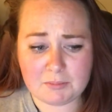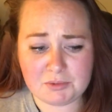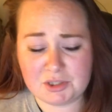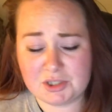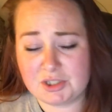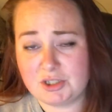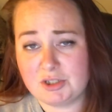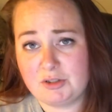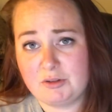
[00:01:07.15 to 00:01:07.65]

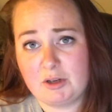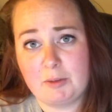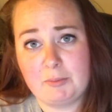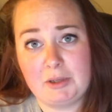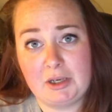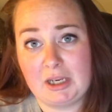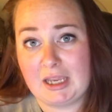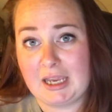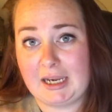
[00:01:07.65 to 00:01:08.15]
Just
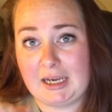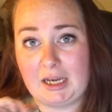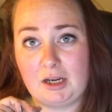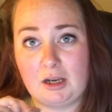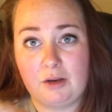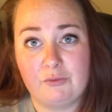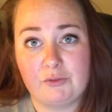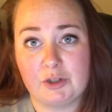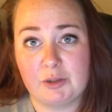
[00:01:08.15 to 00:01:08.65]
communicating
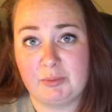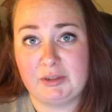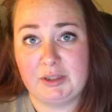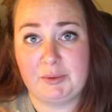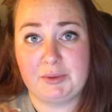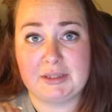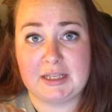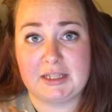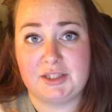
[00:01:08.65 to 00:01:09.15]

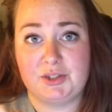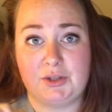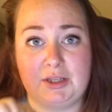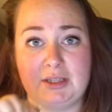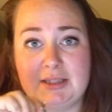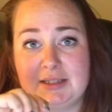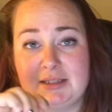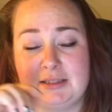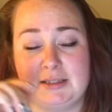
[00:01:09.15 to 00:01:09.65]
nonverbally with that
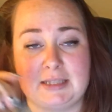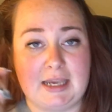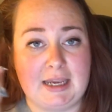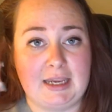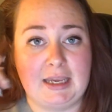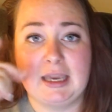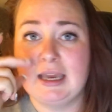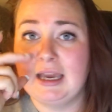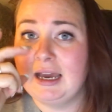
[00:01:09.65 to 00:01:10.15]
student,
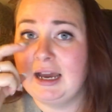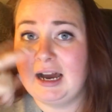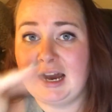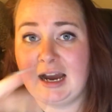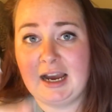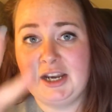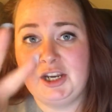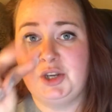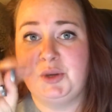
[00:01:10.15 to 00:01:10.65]
saying,
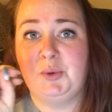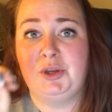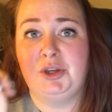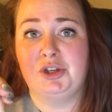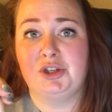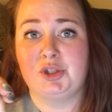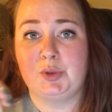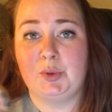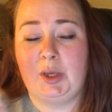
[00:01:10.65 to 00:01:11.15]
I know what
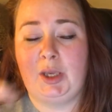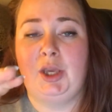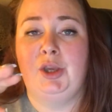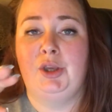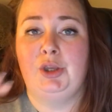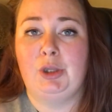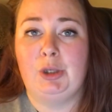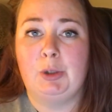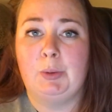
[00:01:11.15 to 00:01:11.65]
you're doing,
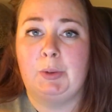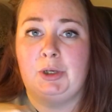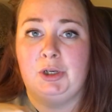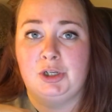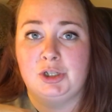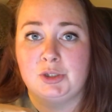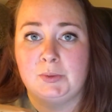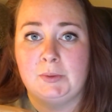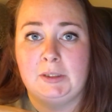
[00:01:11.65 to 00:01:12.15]
you know what
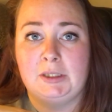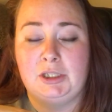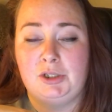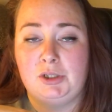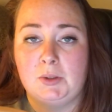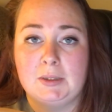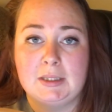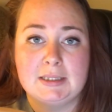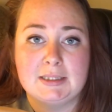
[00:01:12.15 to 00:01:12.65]
you're doing,
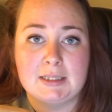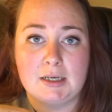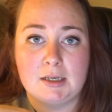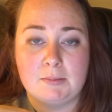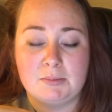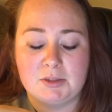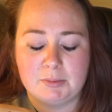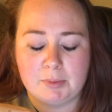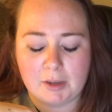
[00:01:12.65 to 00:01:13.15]
and you know that's not
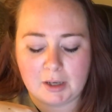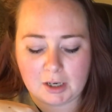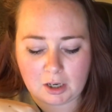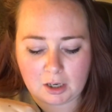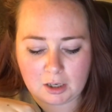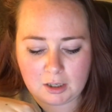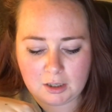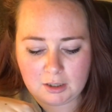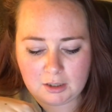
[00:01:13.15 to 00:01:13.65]
up to
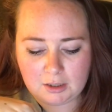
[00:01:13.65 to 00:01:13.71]
par.